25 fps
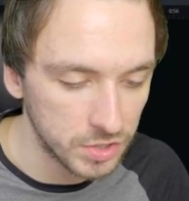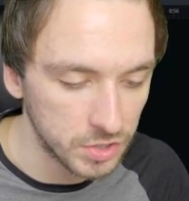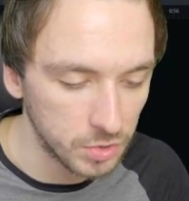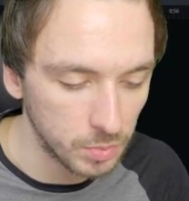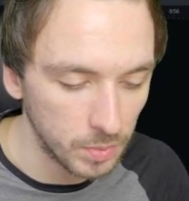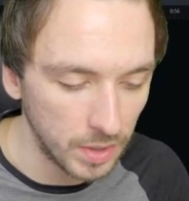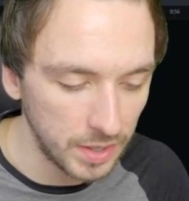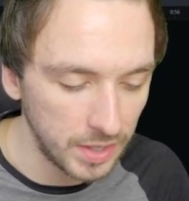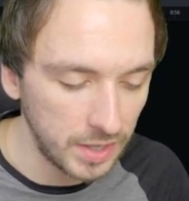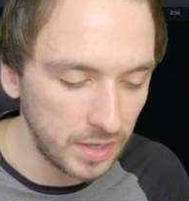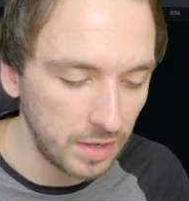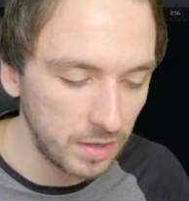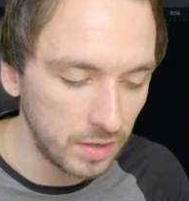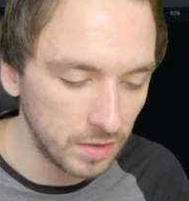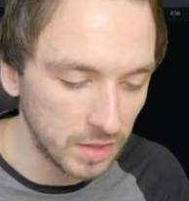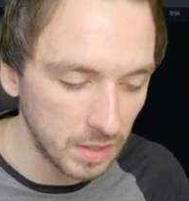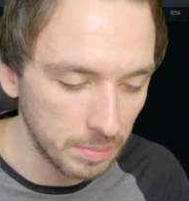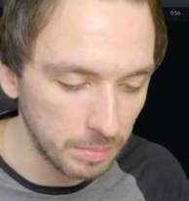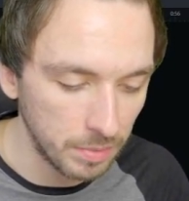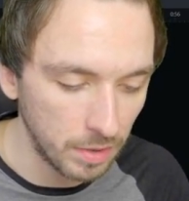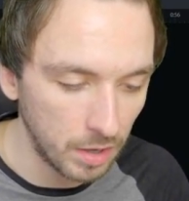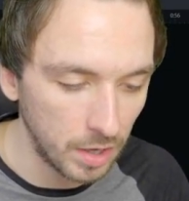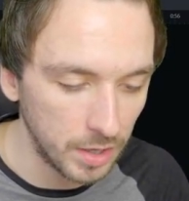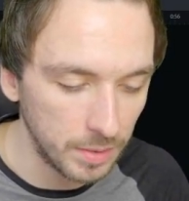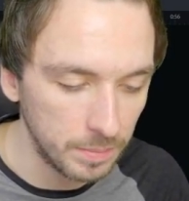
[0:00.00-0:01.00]
So right here at the
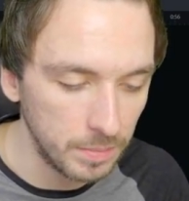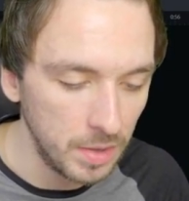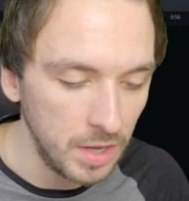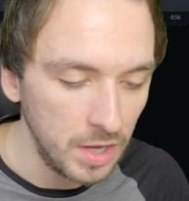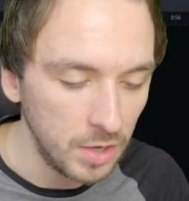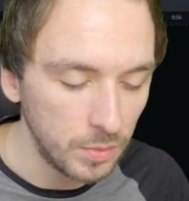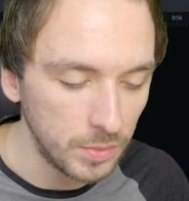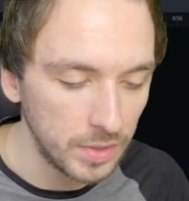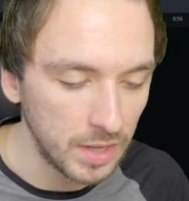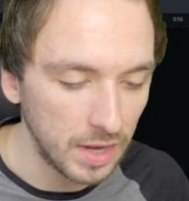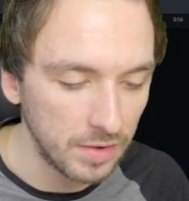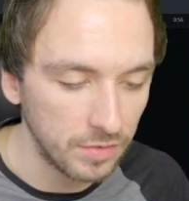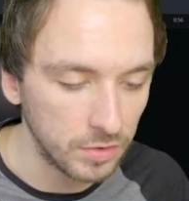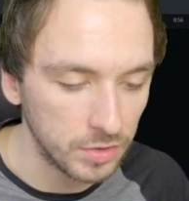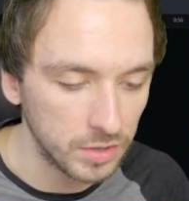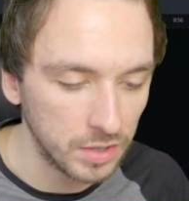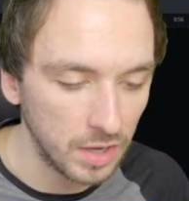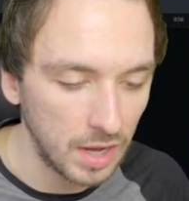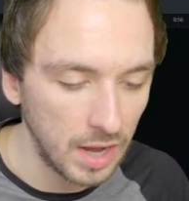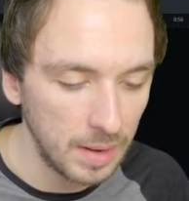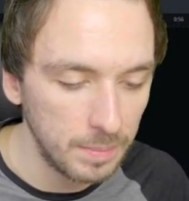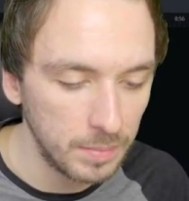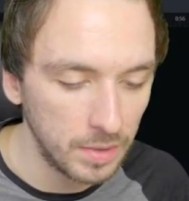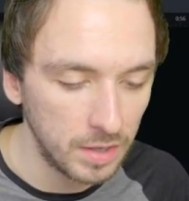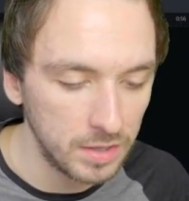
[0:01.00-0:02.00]
bottom, we have our
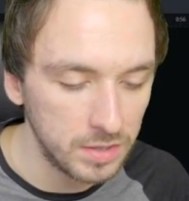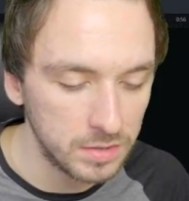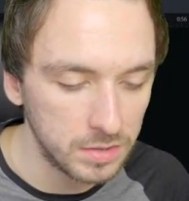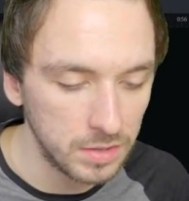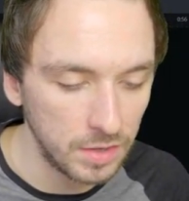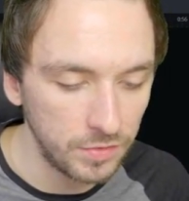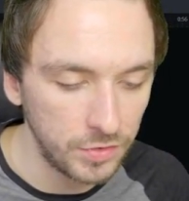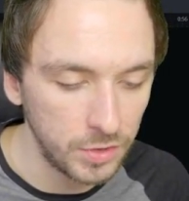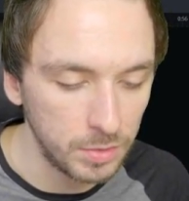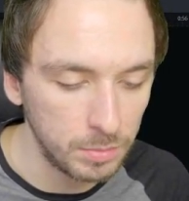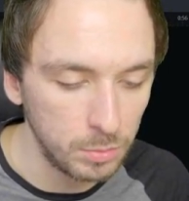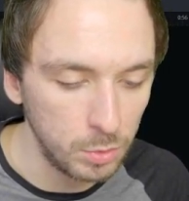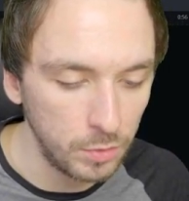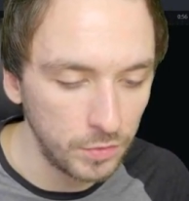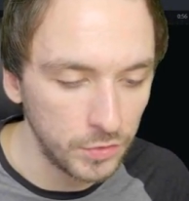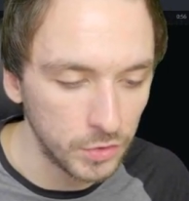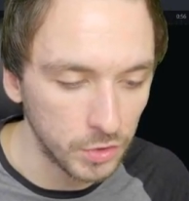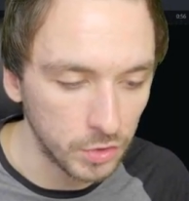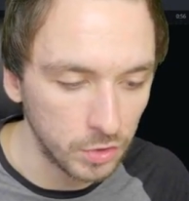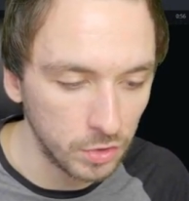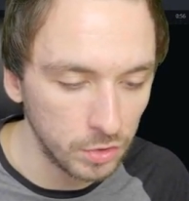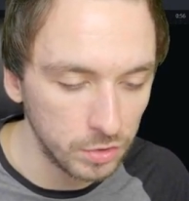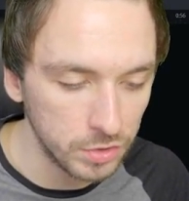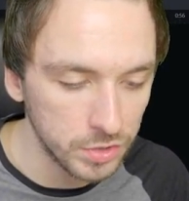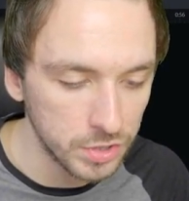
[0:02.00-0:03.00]
timelines. If you move your
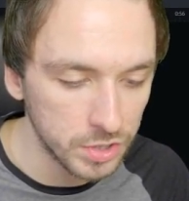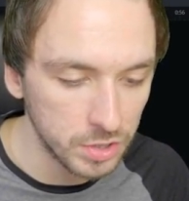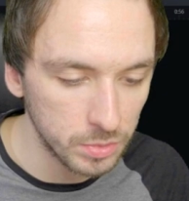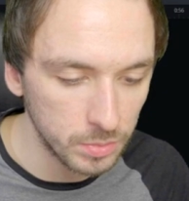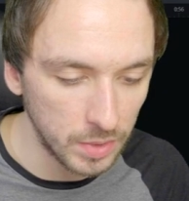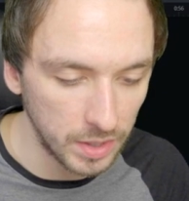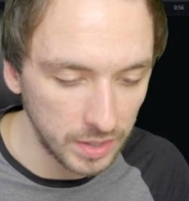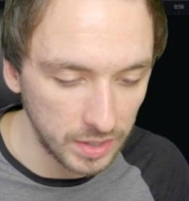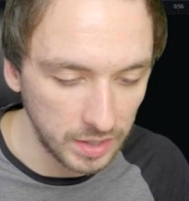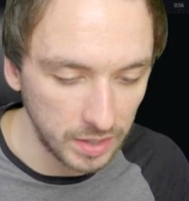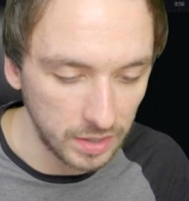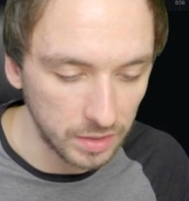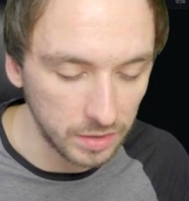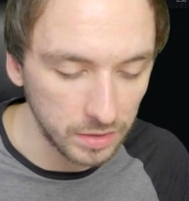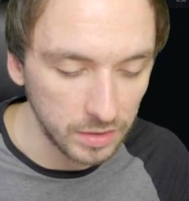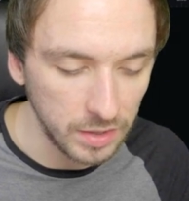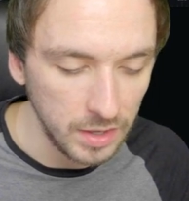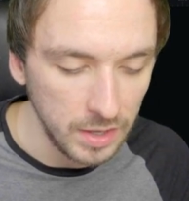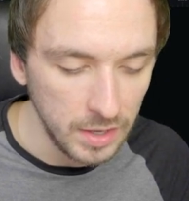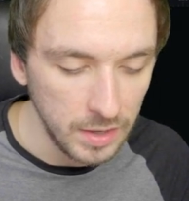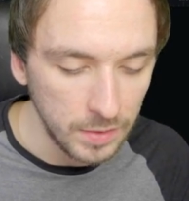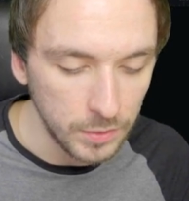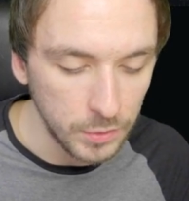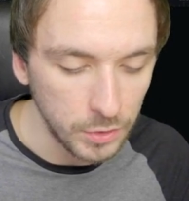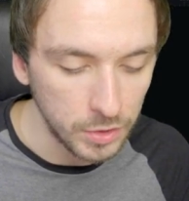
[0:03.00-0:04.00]
cursor right here,
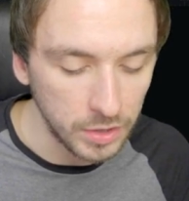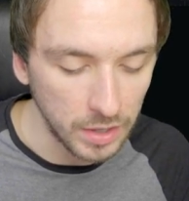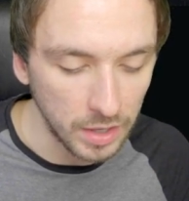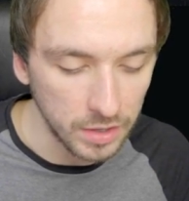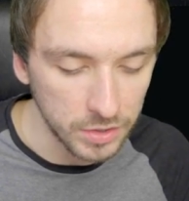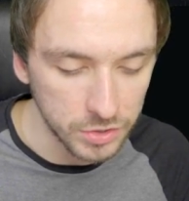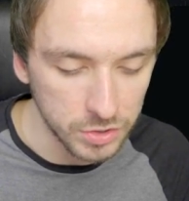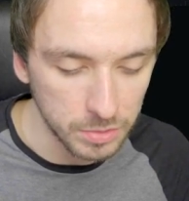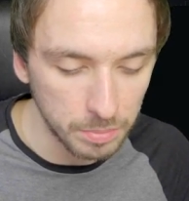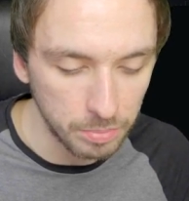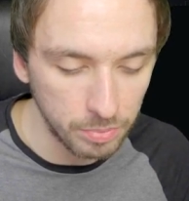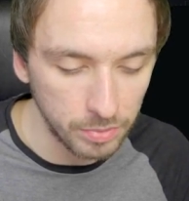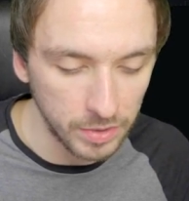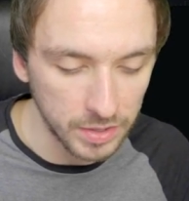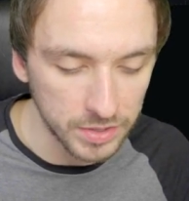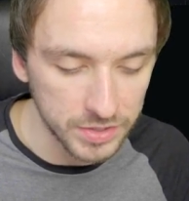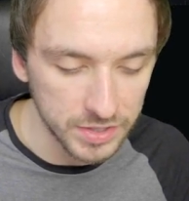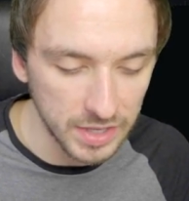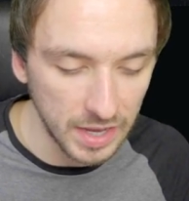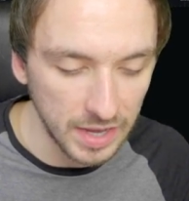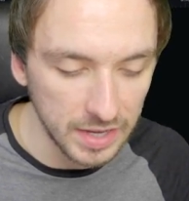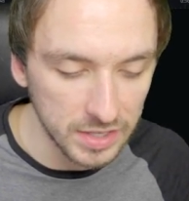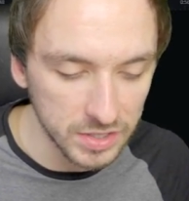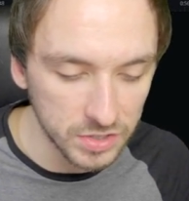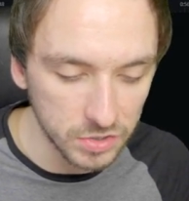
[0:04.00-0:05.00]
you can also
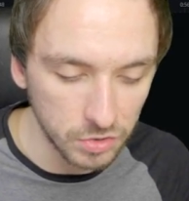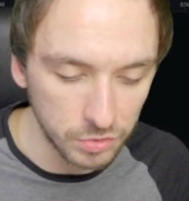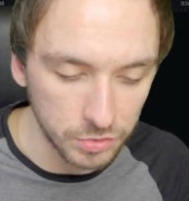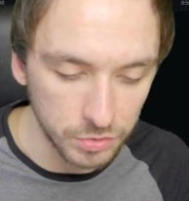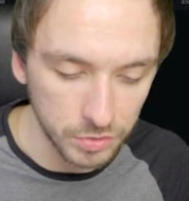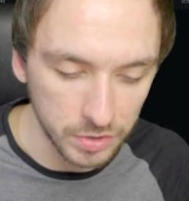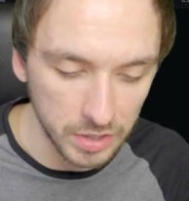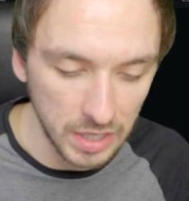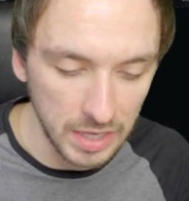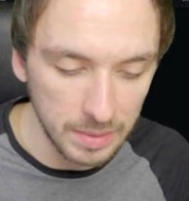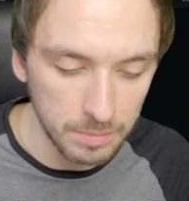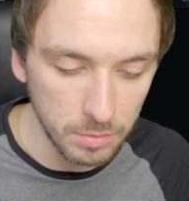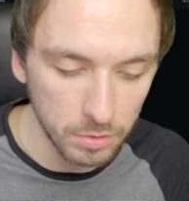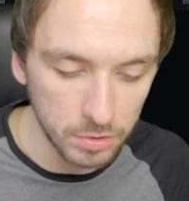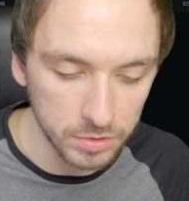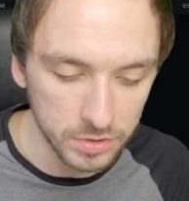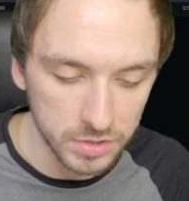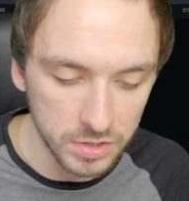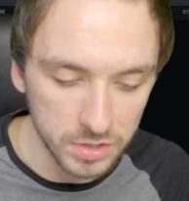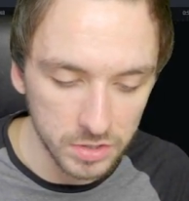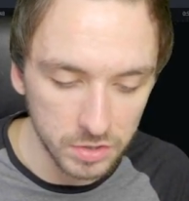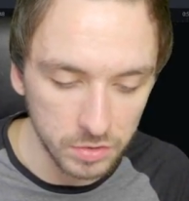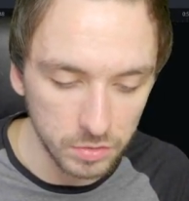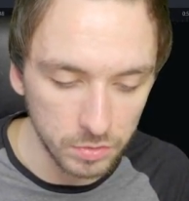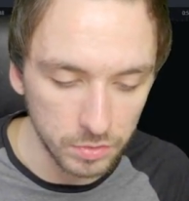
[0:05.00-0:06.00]
press S on your keyboard
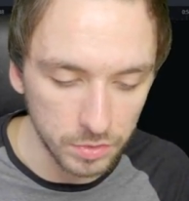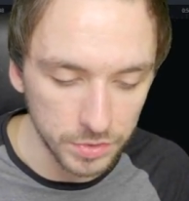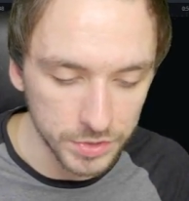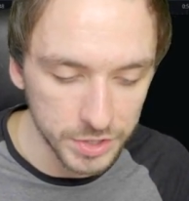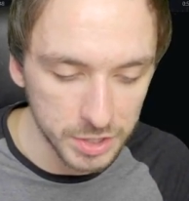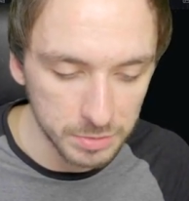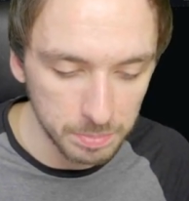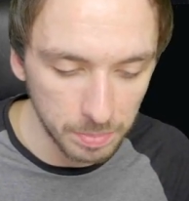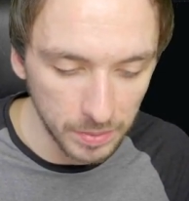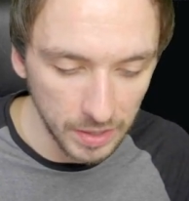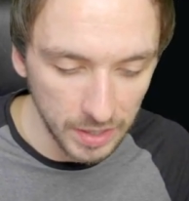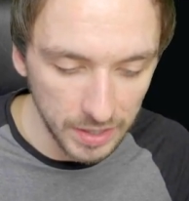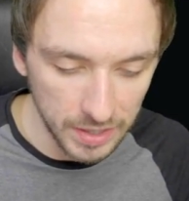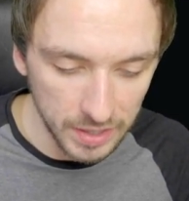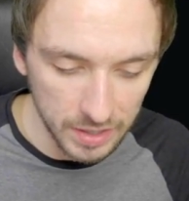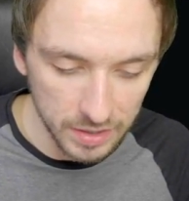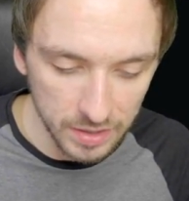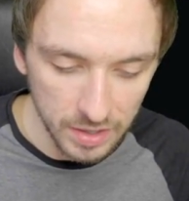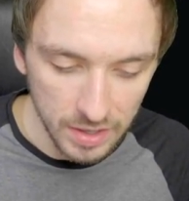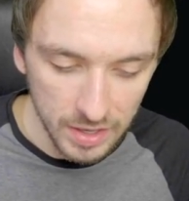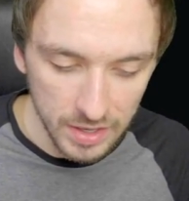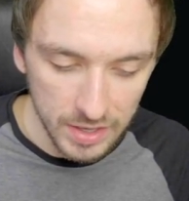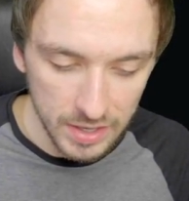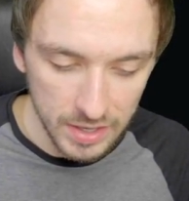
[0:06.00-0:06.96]
to split it.